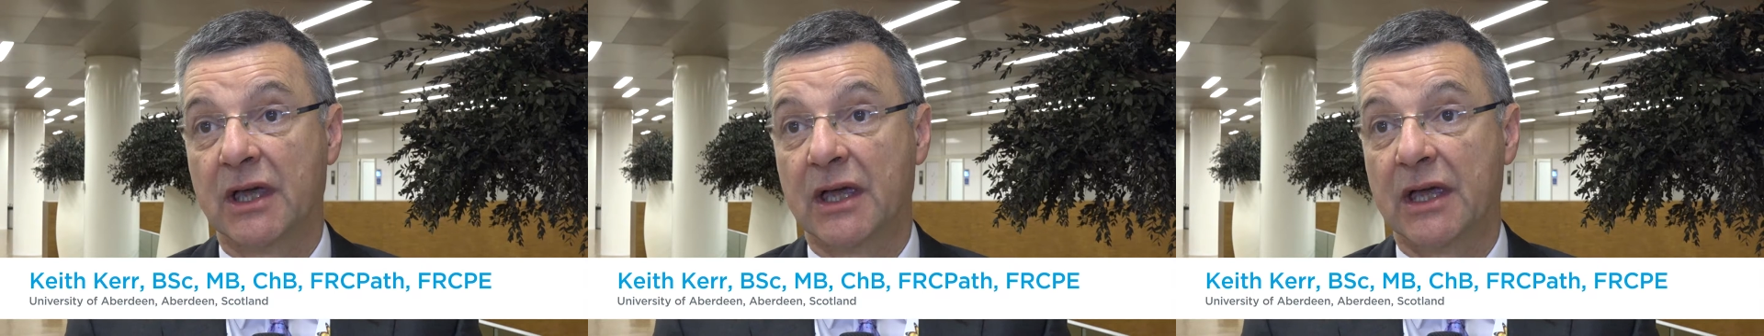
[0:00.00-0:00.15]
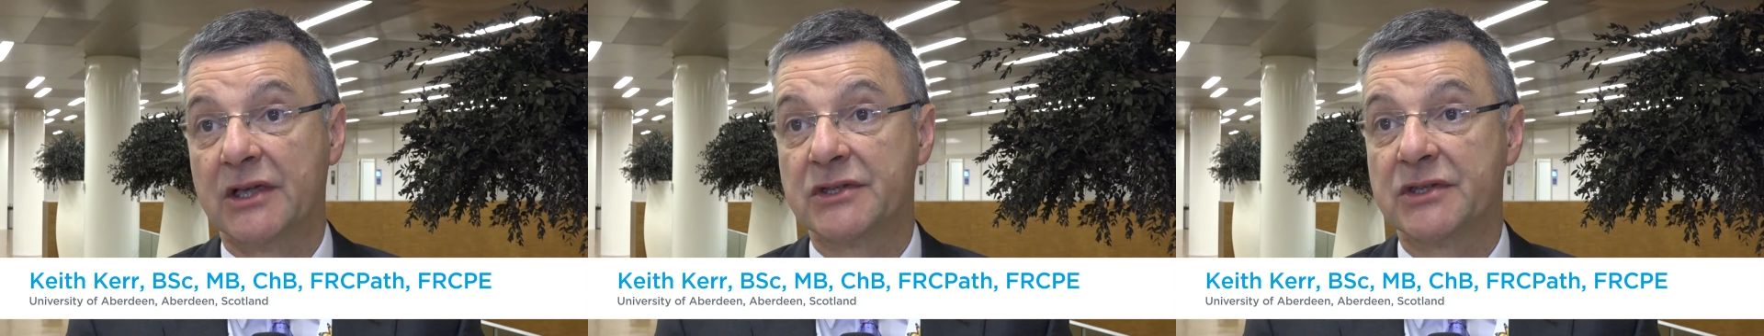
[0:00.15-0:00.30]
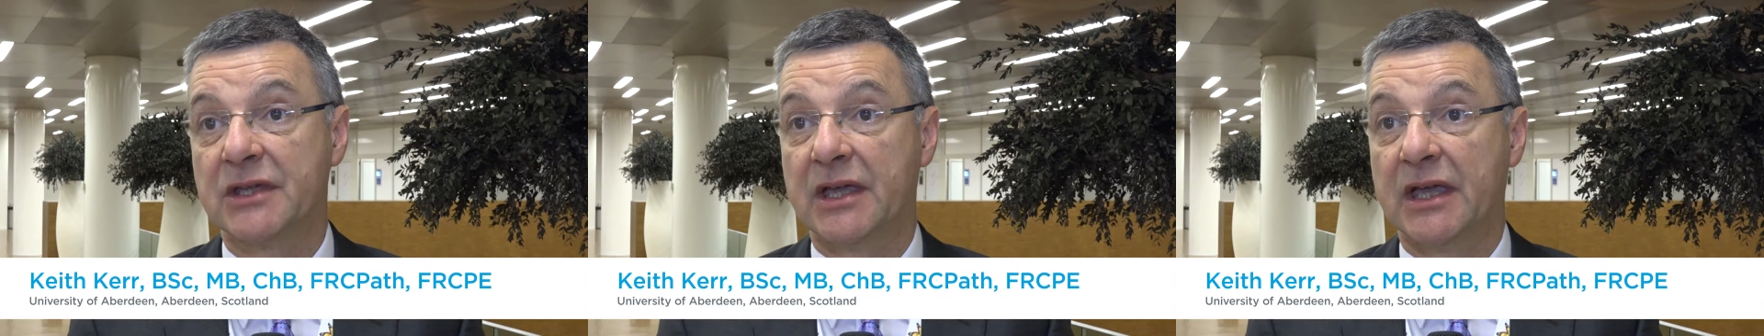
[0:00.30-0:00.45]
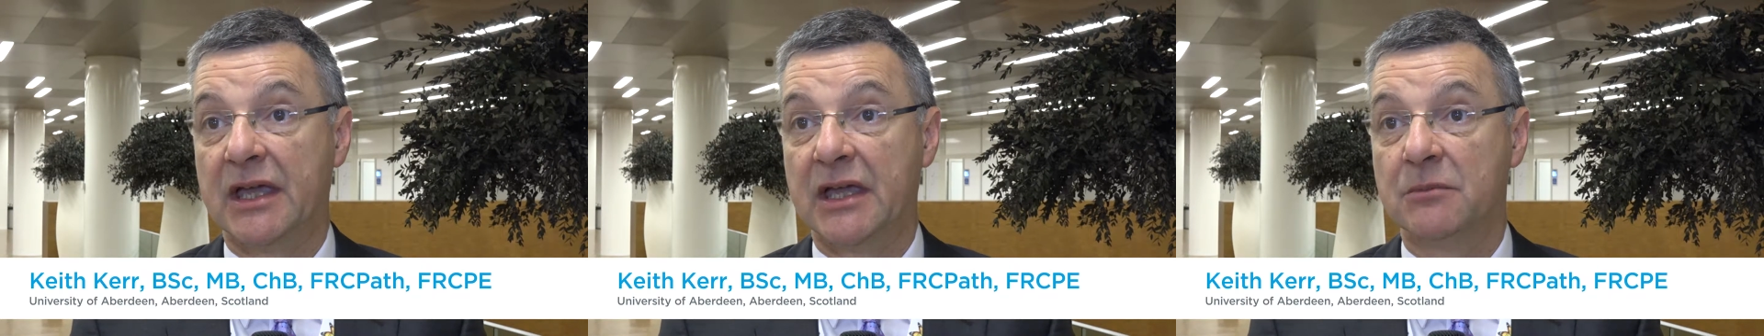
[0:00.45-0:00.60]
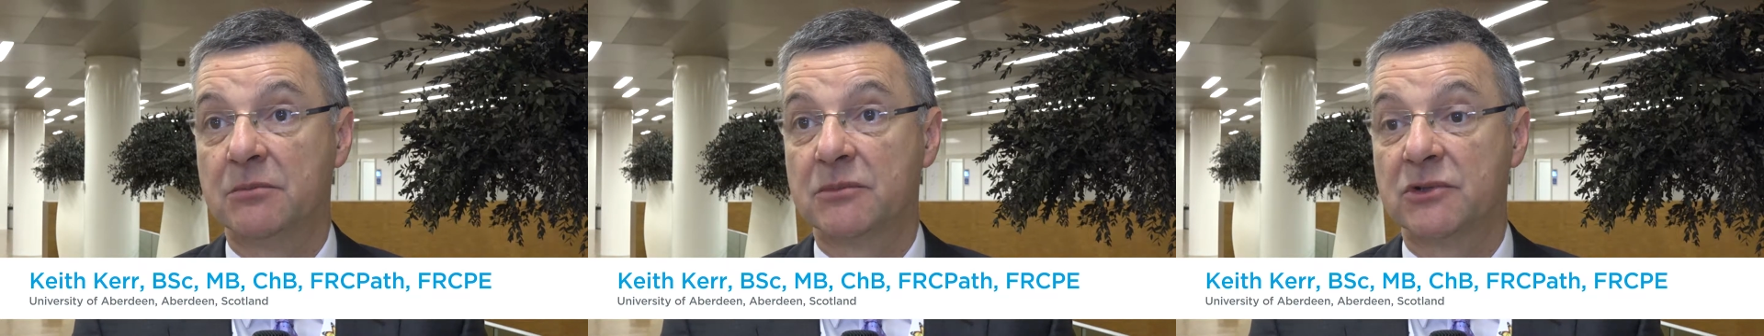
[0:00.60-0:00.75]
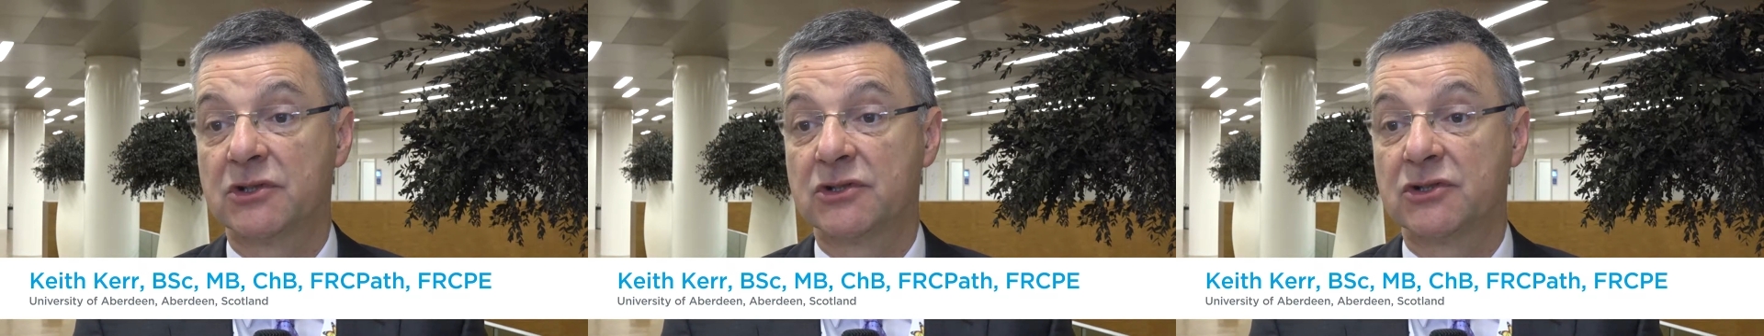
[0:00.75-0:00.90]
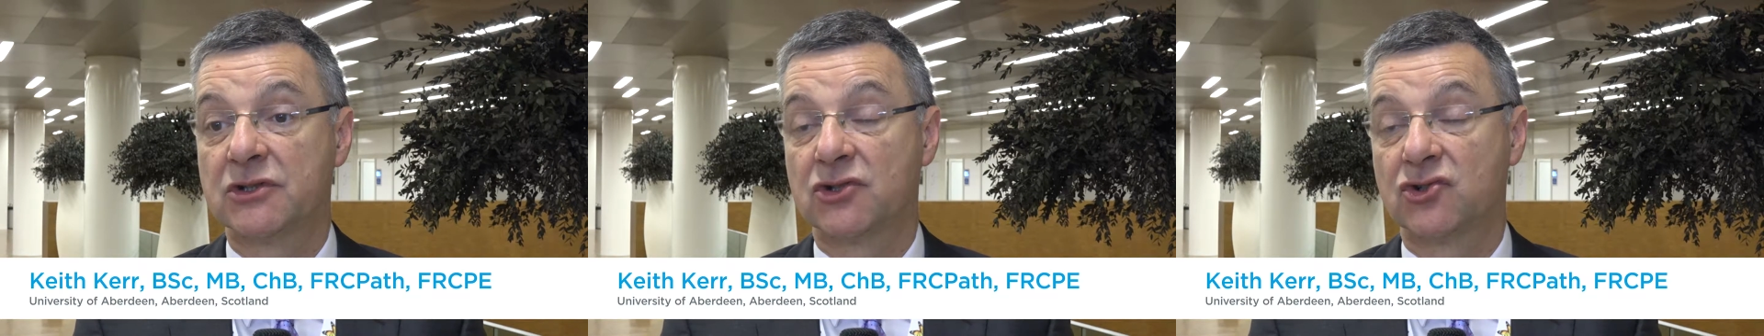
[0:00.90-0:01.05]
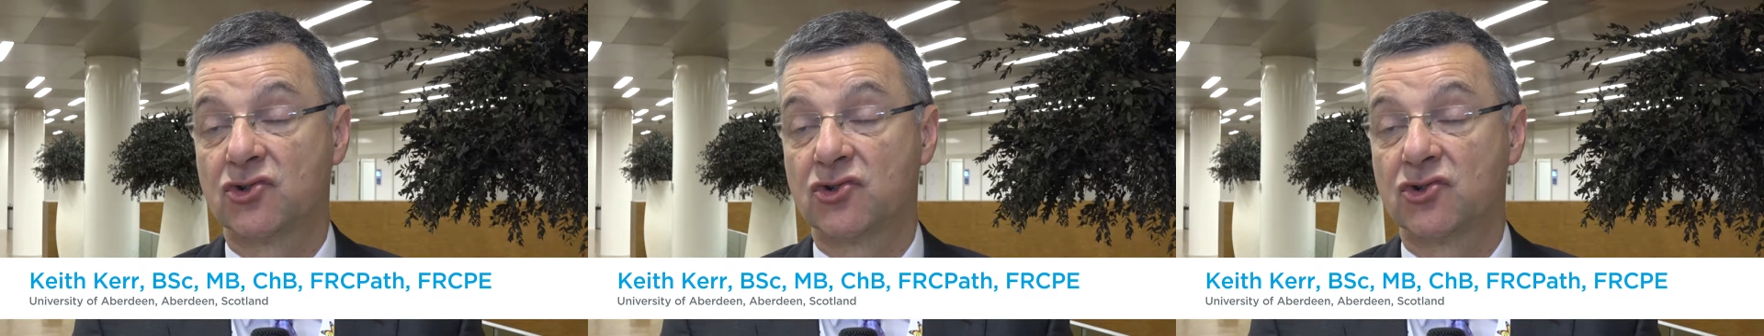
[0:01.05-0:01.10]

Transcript: is aimed to